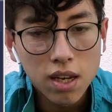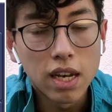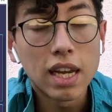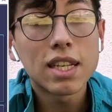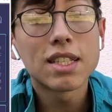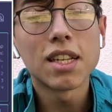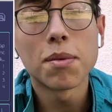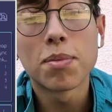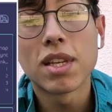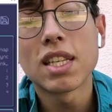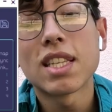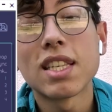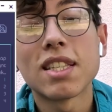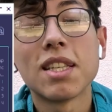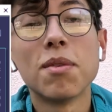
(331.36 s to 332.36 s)
Next up,
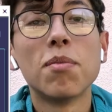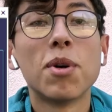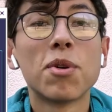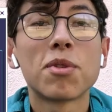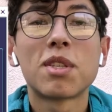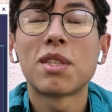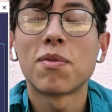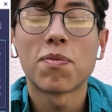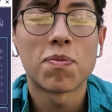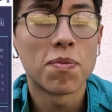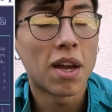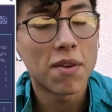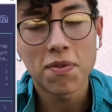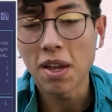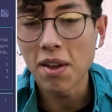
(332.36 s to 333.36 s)
this is
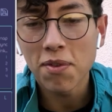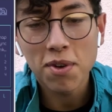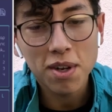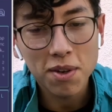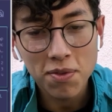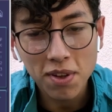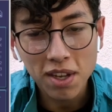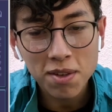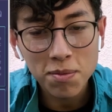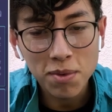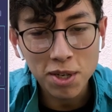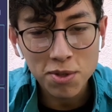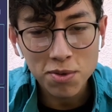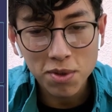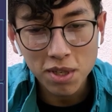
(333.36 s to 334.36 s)
my favorite effect
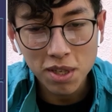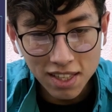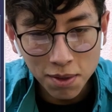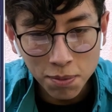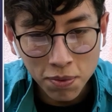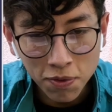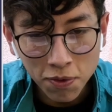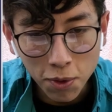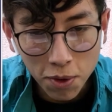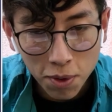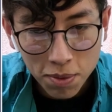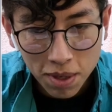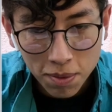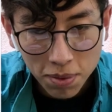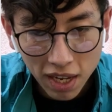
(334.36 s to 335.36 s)
module. It's the
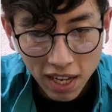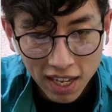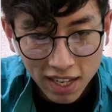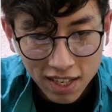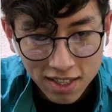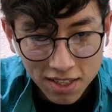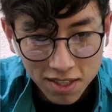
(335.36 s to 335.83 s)
performant pad.